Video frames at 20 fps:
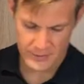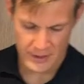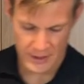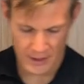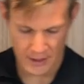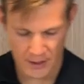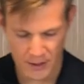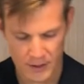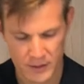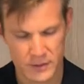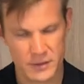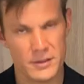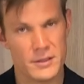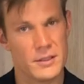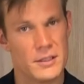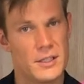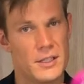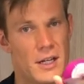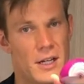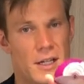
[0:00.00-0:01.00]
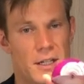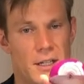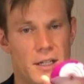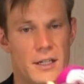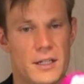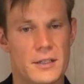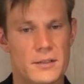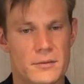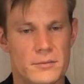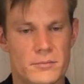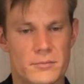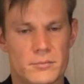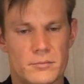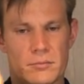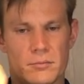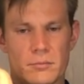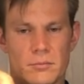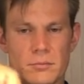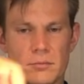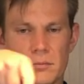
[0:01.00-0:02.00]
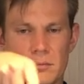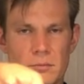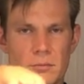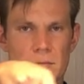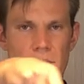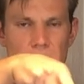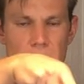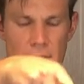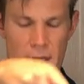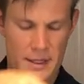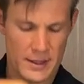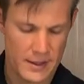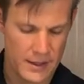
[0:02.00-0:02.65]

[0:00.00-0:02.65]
to cut an onion like